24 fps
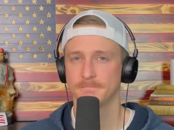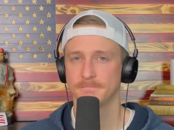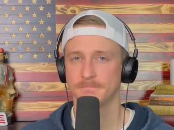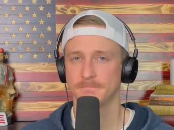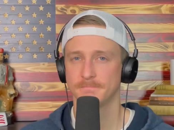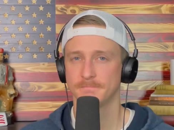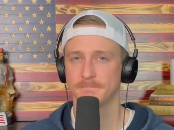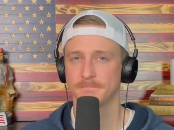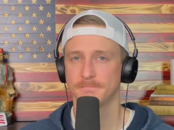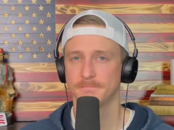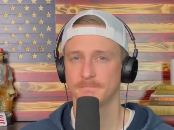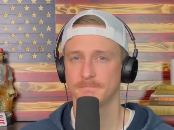
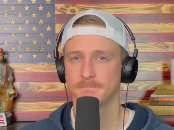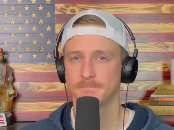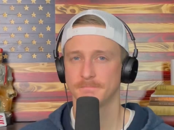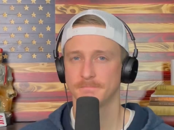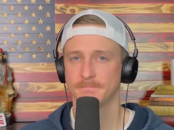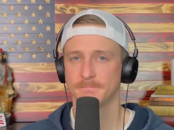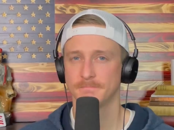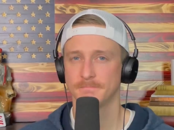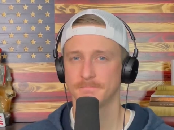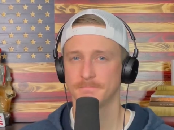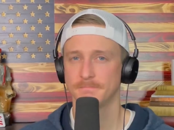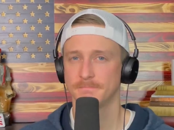
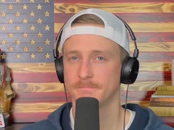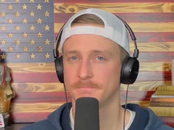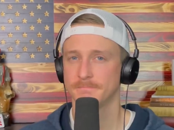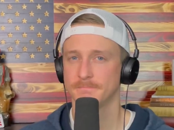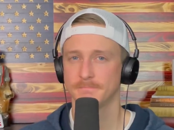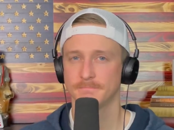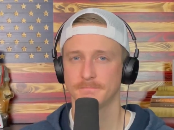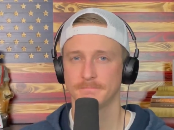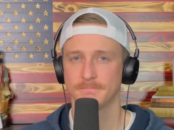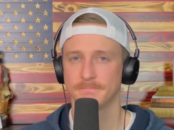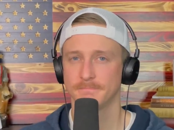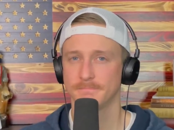
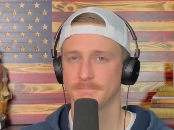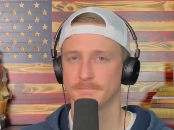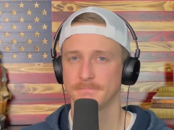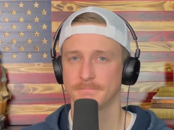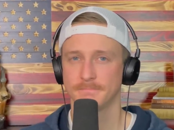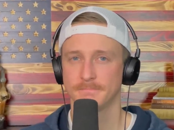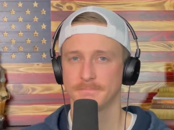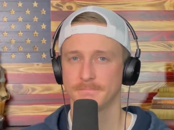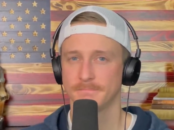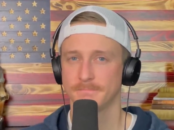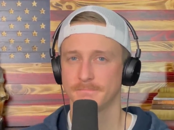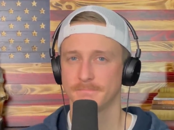
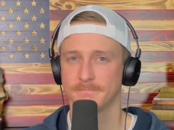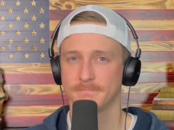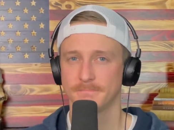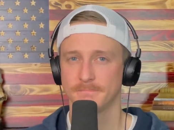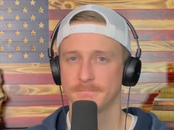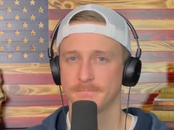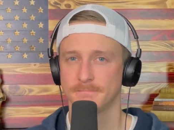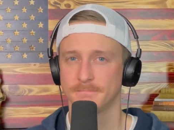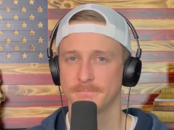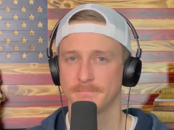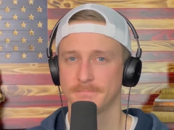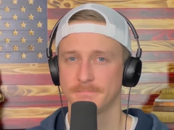
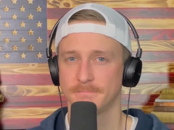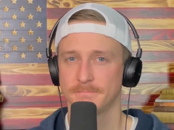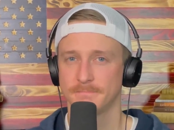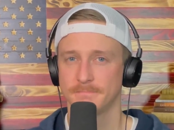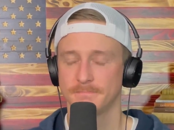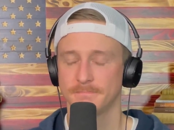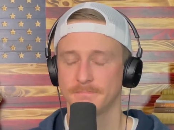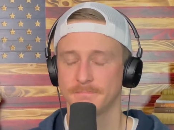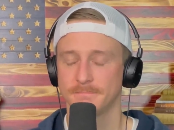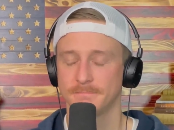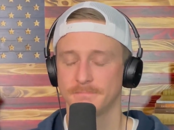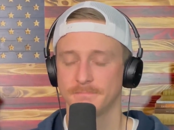
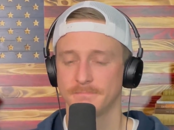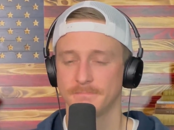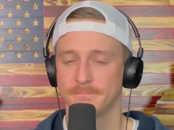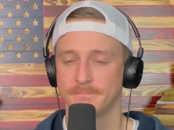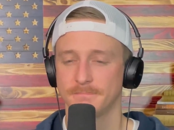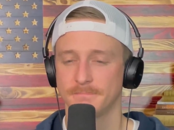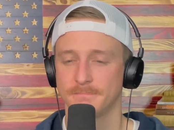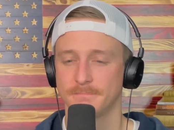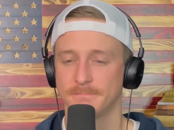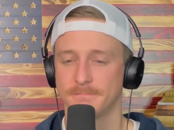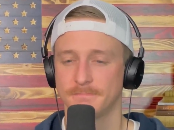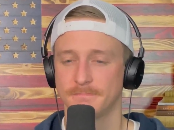
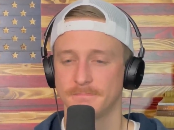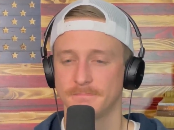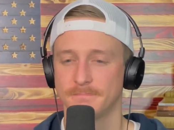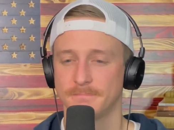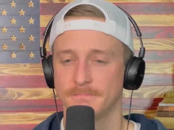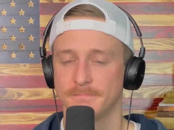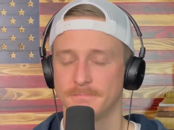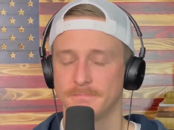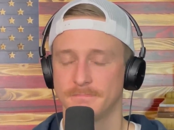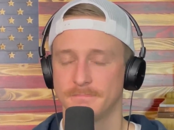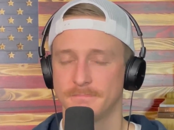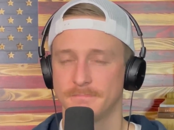
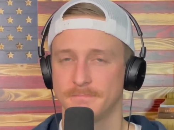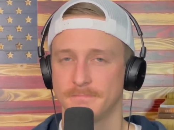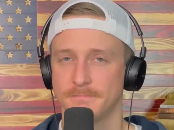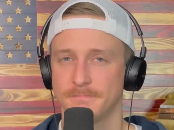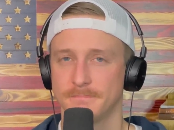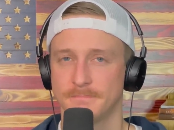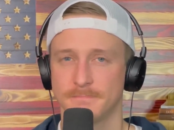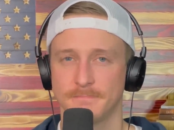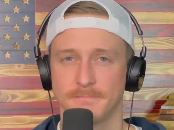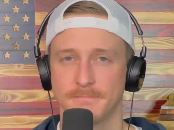(silence)